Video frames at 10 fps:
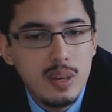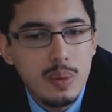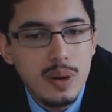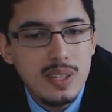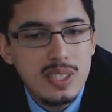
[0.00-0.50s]
who
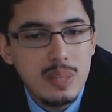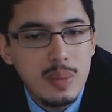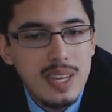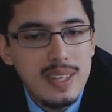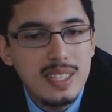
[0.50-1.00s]
passed
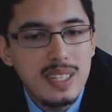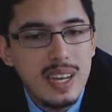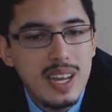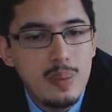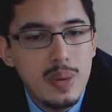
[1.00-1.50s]
him into
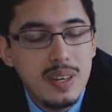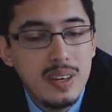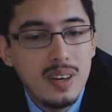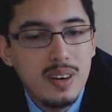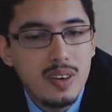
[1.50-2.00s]
the
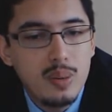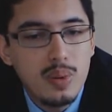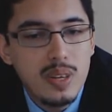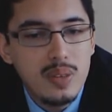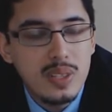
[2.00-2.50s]
hairpin on the
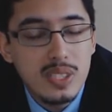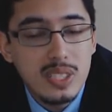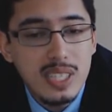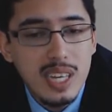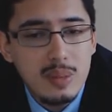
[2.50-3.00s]
previous
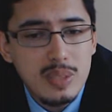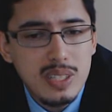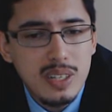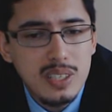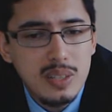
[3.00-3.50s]
lap.
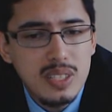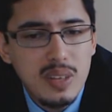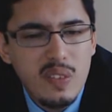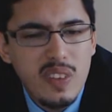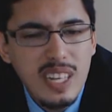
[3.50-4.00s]
Sato was
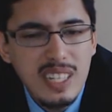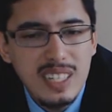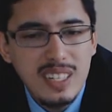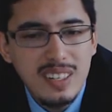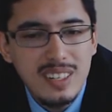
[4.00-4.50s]

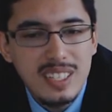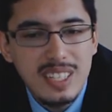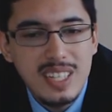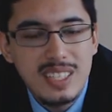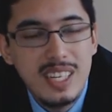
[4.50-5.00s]
defending hard
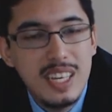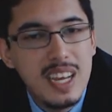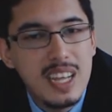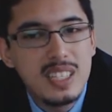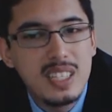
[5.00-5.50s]
against
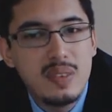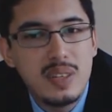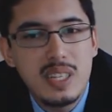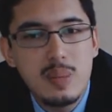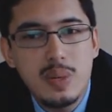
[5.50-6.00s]

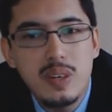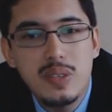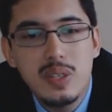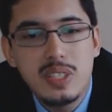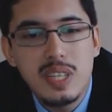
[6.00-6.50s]
Hinchcliffe as they
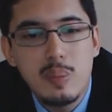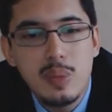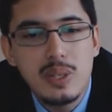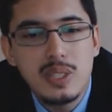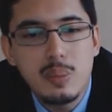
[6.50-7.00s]
both used their
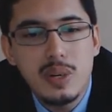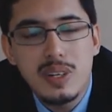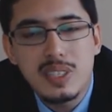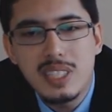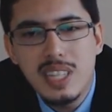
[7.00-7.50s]
push to
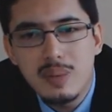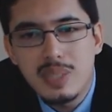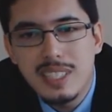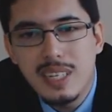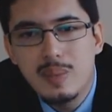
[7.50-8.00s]
pass.
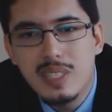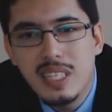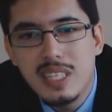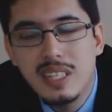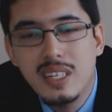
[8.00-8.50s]
Lap
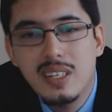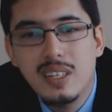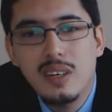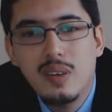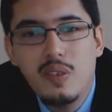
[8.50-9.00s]

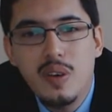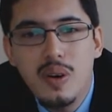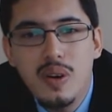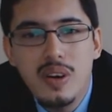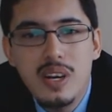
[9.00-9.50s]

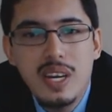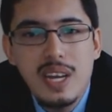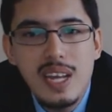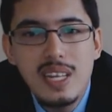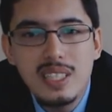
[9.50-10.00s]
74,
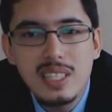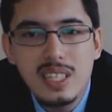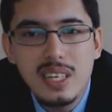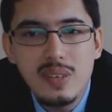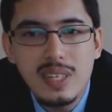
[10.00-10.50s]

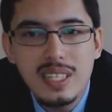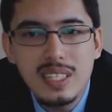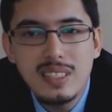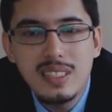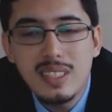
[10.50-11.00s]
Hinchcliffe, he
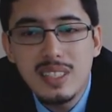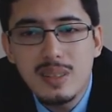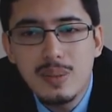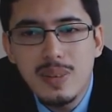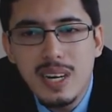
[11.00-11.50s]
had a
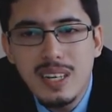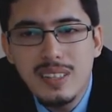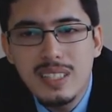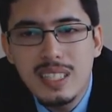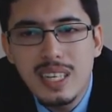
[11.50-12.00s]
look
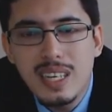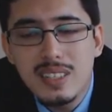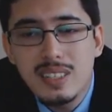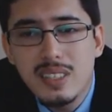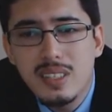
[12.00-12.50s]
round the
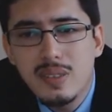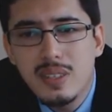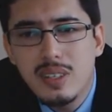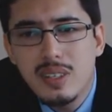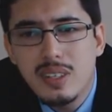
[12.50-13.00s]
outside of
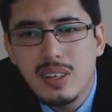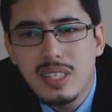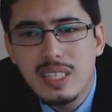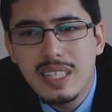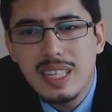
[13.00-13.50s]

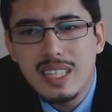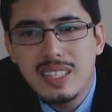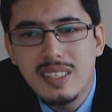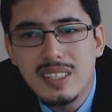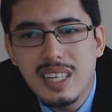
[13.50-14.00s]
Newgarden and then had
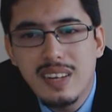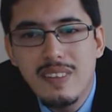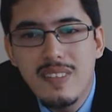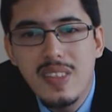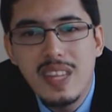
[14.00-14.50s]
a look
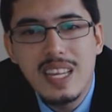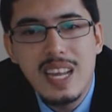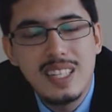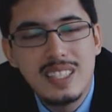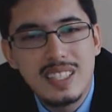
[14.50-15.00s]
down
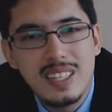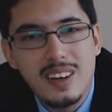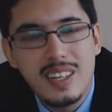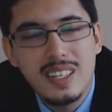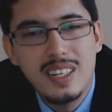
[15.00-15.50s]
the
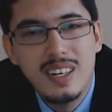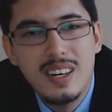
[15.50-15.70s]
inside